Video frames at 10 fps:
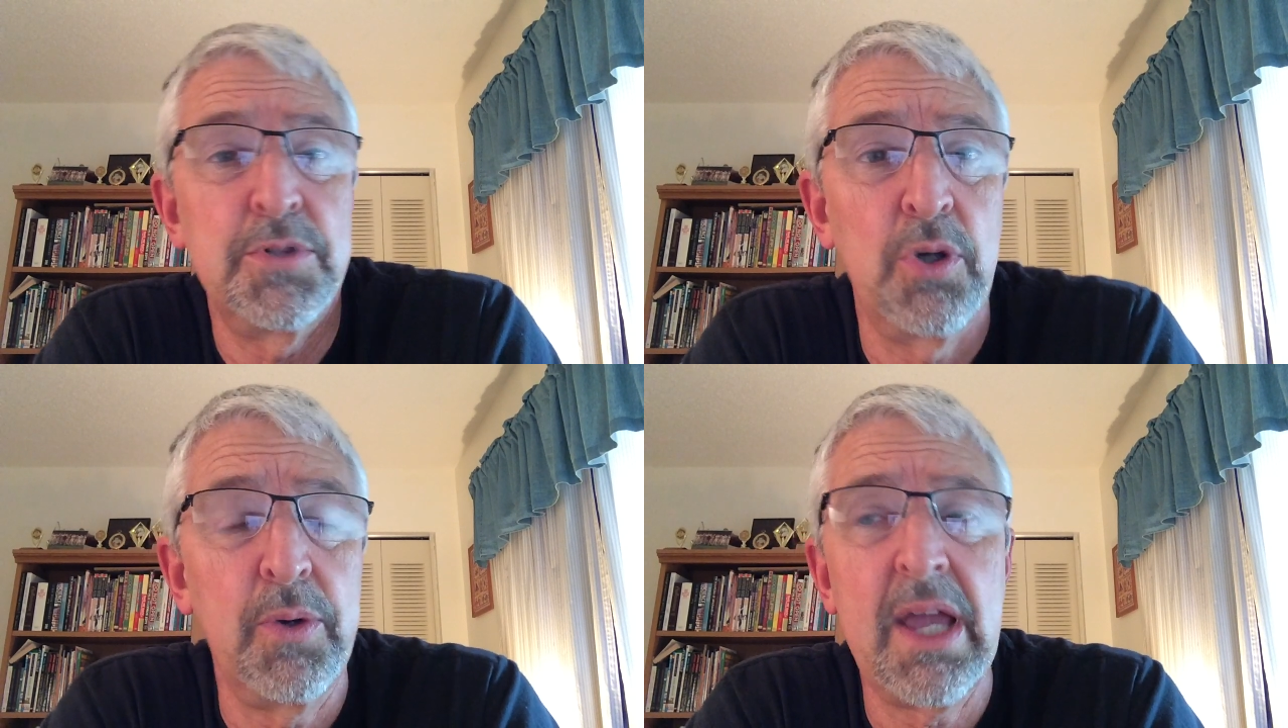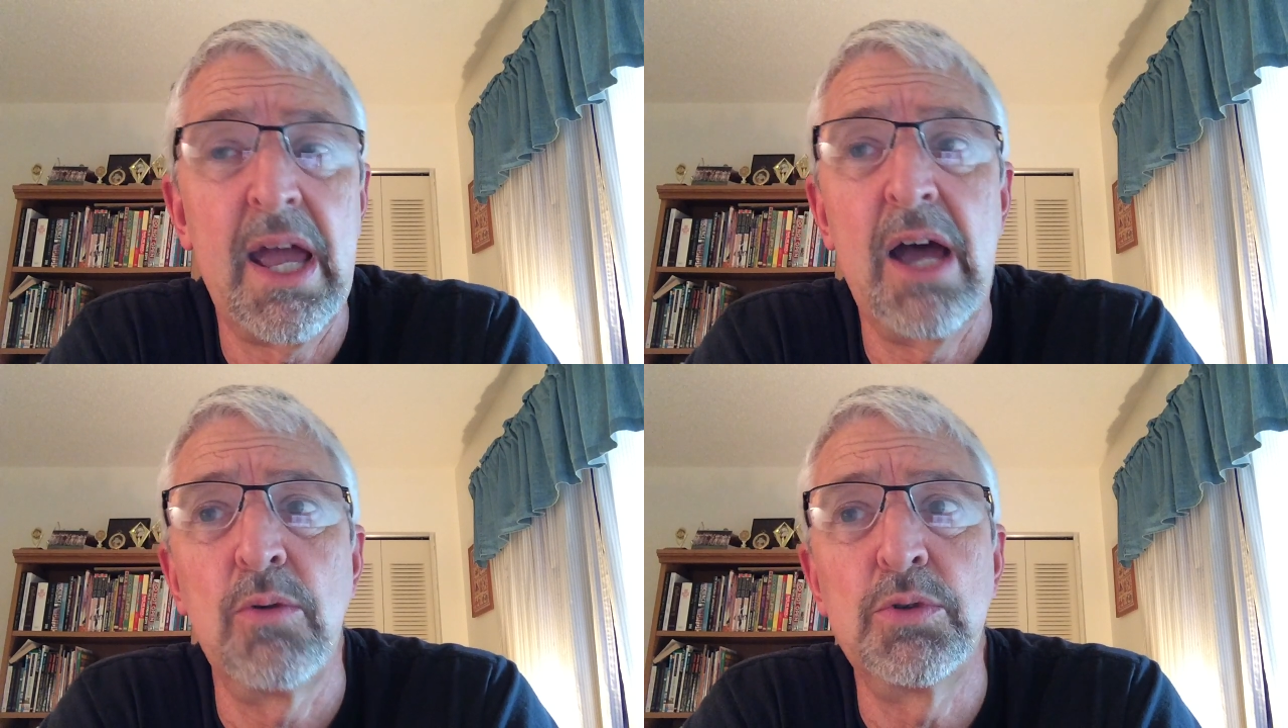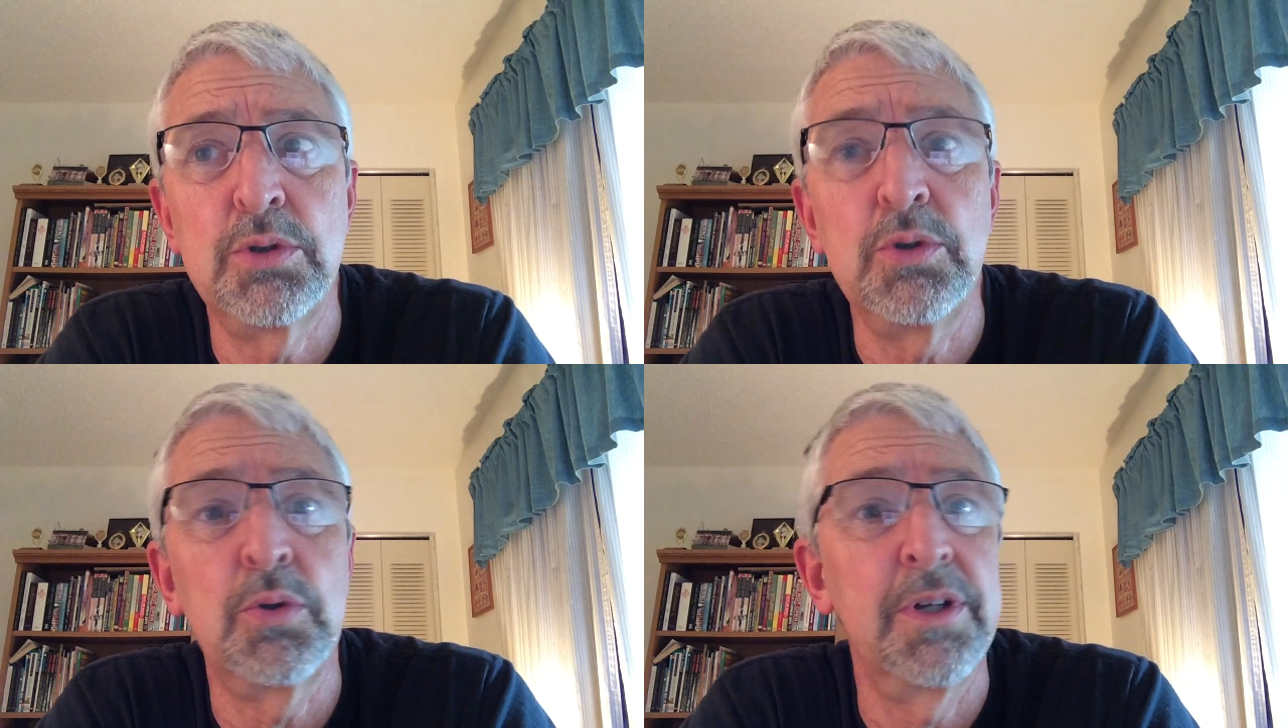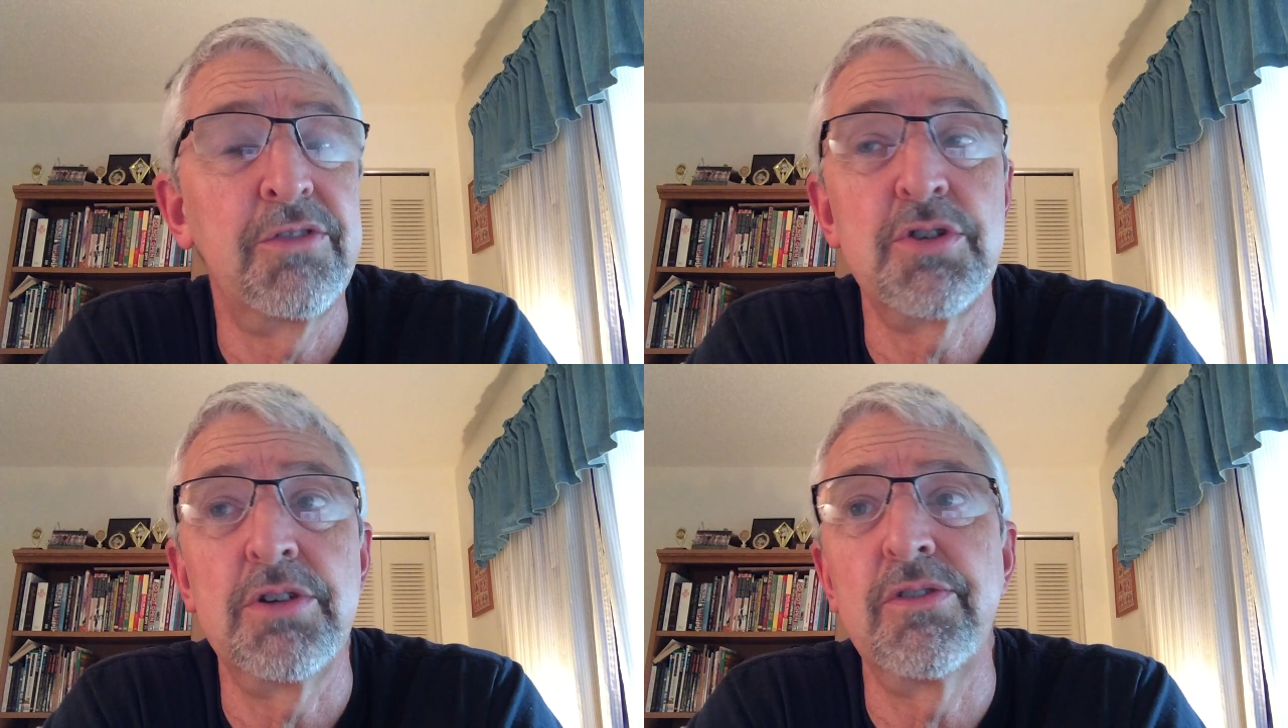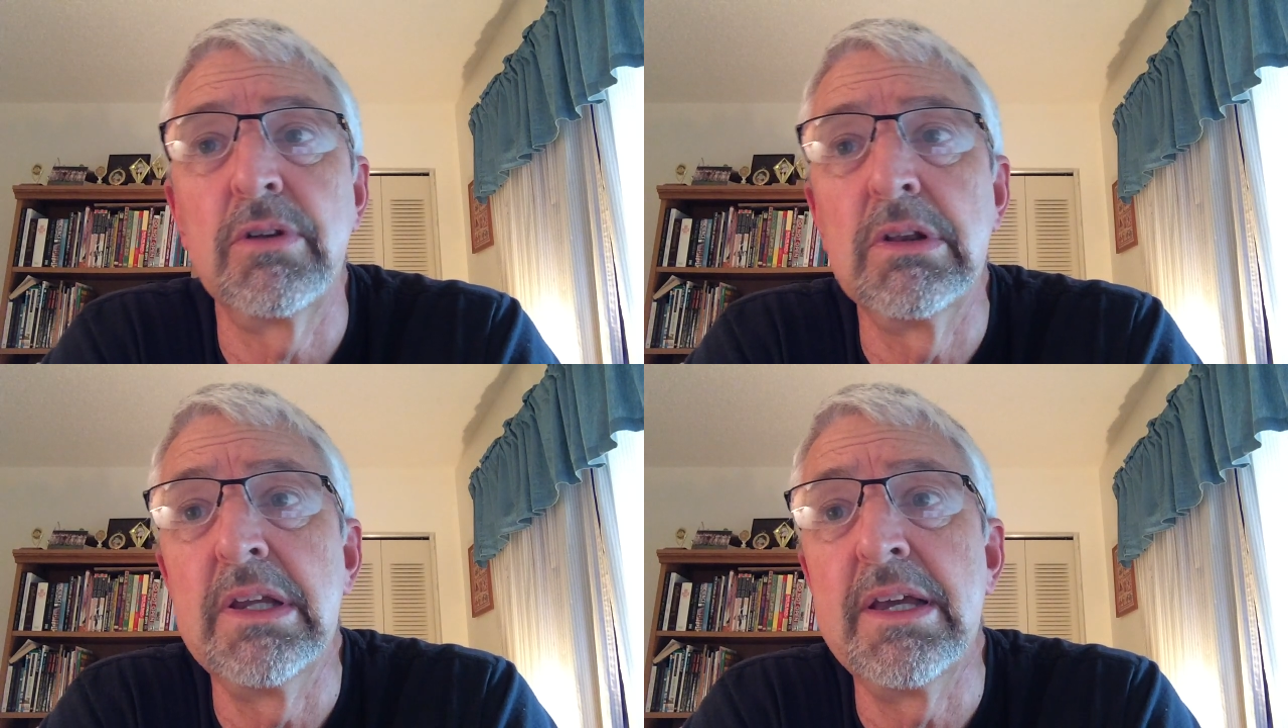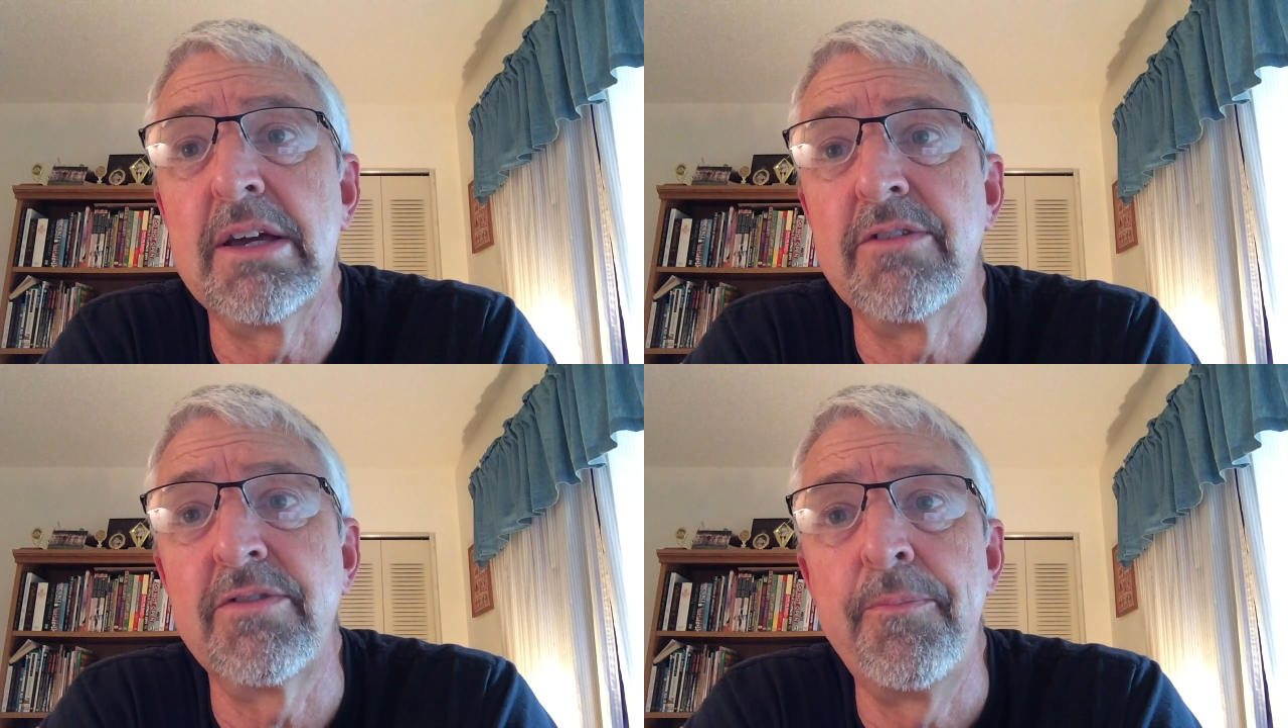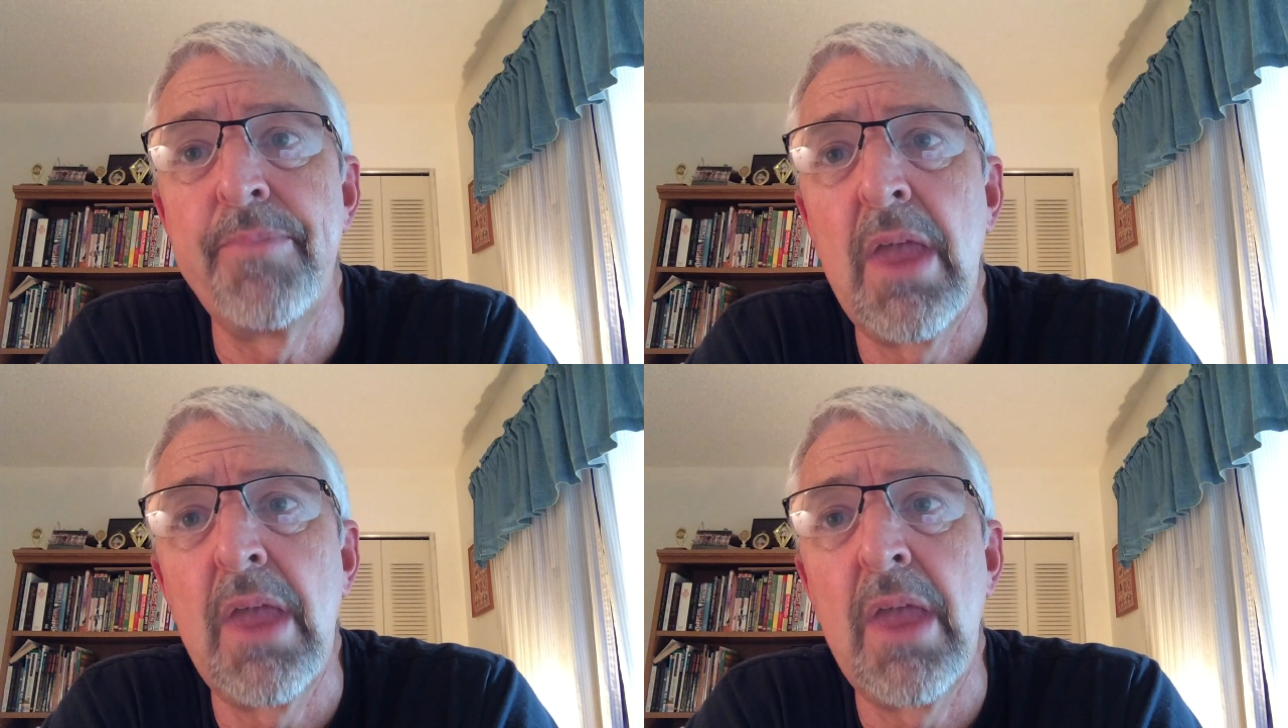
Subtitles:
showing how true Christians live.